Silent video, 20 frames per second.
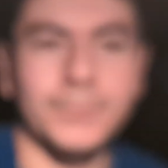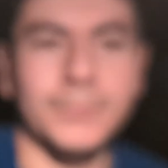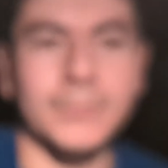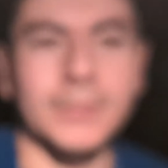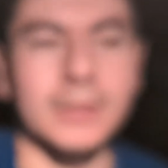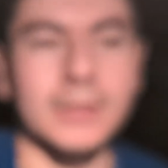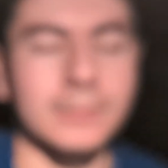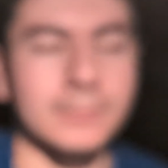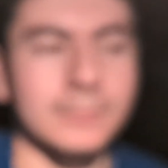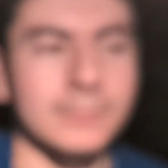
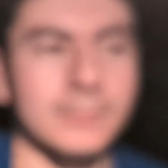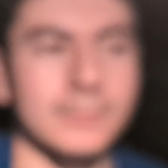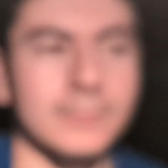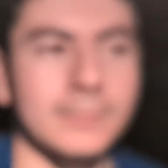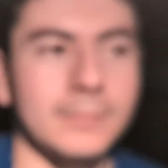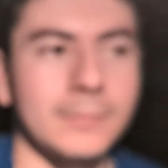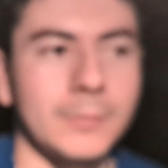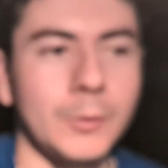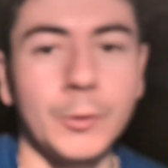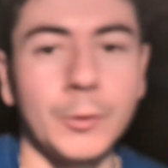you know,
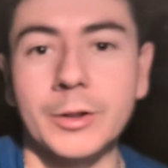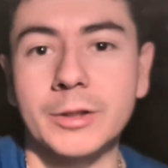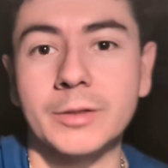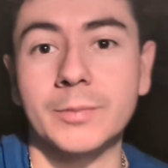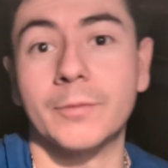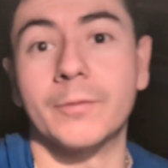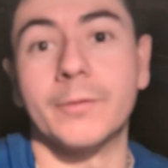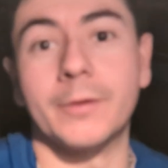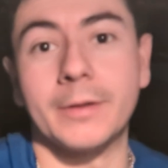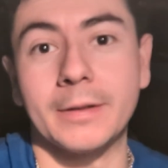crisp
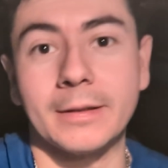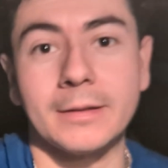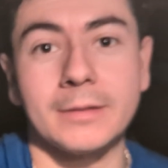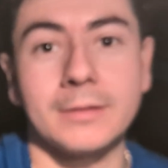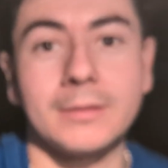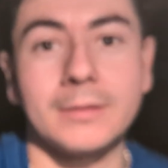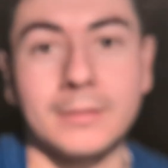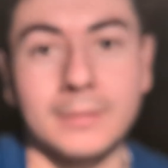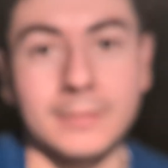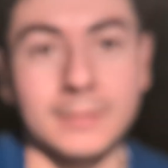for you
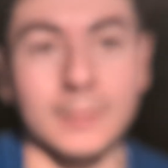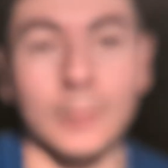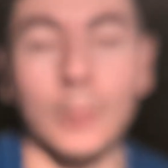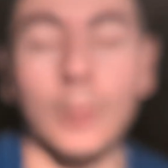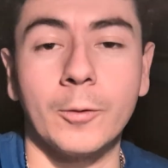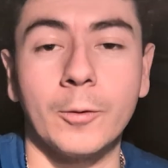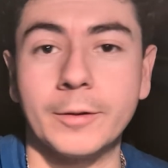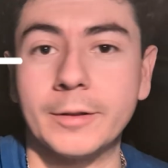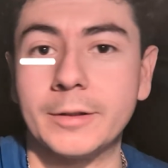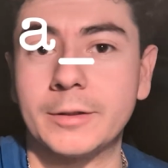guys. You know, the
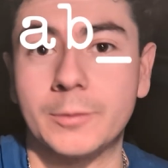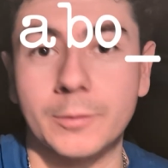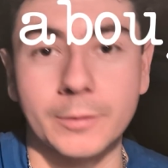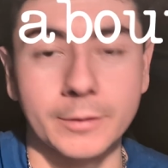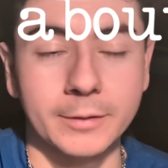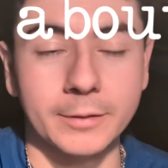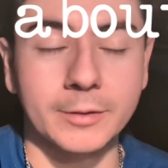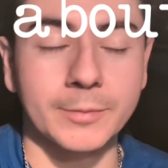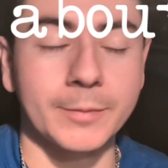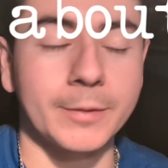quality is
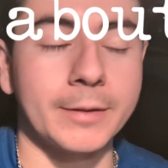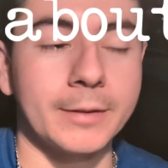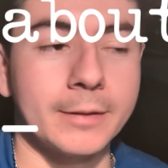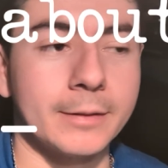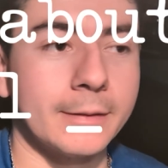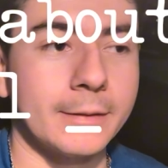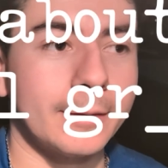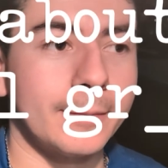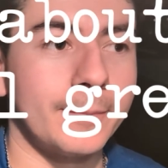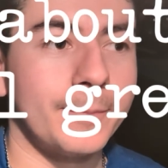crisp, and
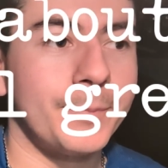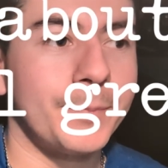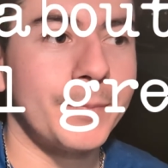the